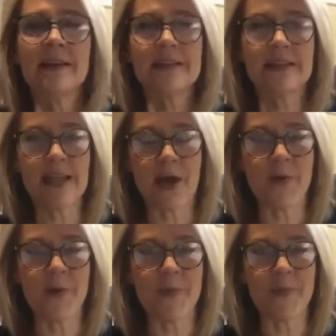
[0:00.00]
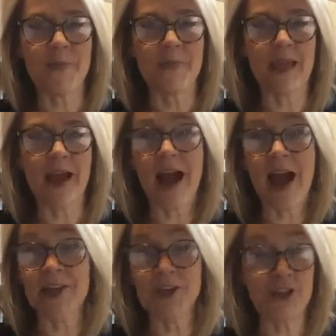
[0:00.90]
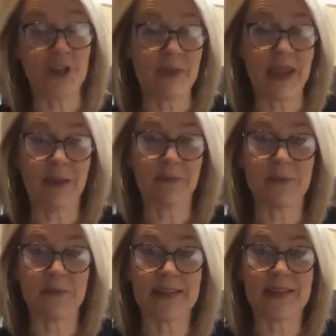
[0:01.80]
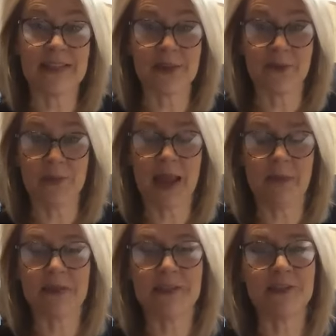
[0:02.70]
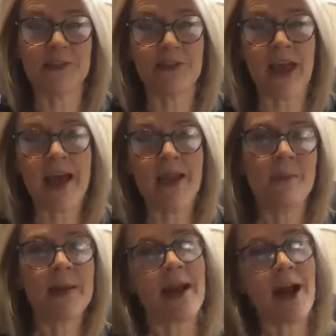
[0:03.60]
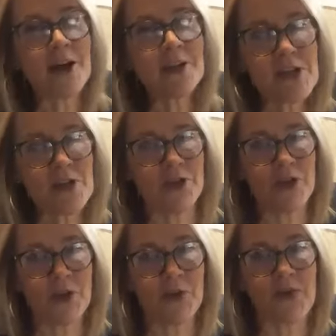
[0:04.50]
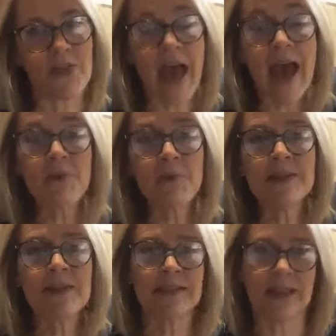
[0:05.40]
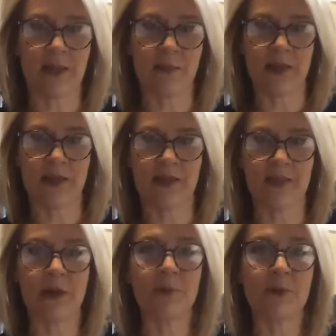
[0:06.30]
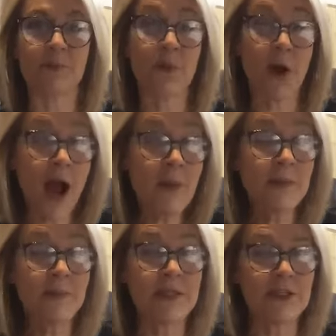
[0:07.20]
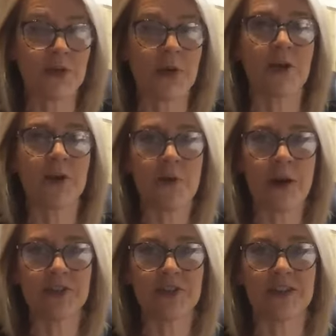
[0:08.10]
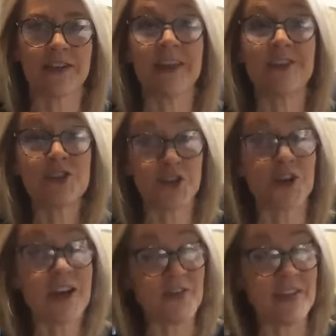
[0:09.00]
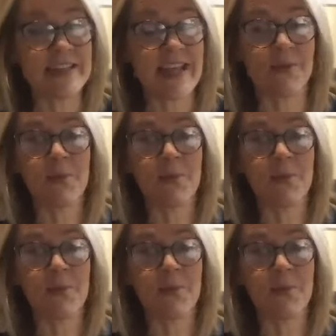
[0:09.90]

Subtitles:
So I knew she'd be happy. My assistant would be happy to do that. But I also knew that was a statement that would probably trigger a question. And sure enough, it did.